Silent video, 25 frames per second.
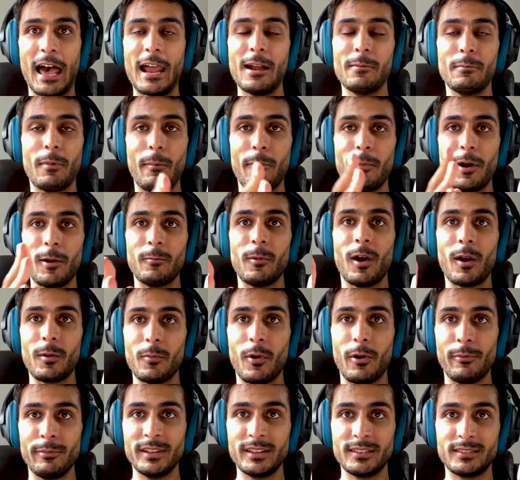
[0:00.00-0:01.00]
I remember my
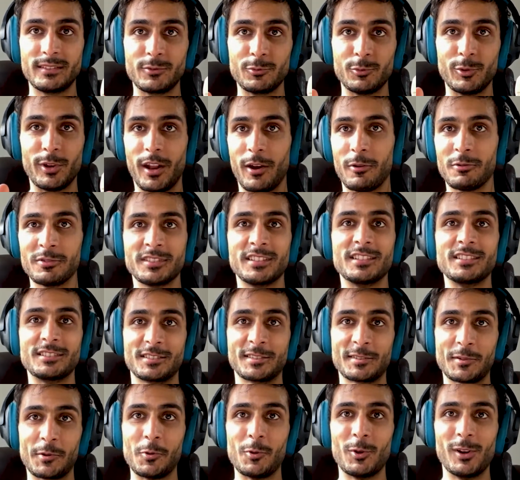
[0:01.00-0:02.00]
moment when I was in
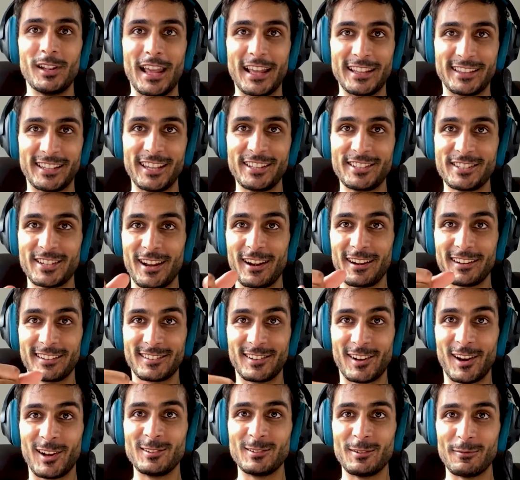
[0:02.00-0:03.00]
school, a teacher
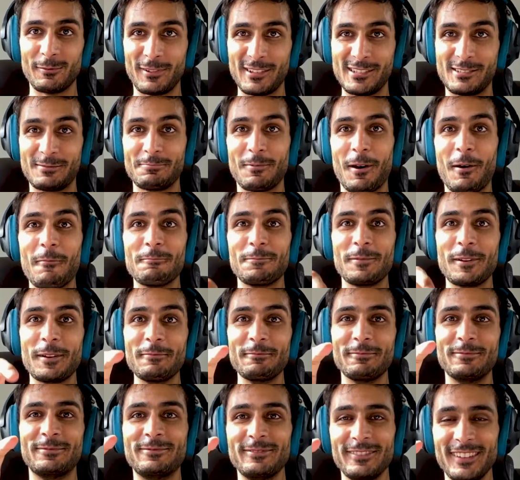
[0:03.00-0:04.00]
tried to fist bump him.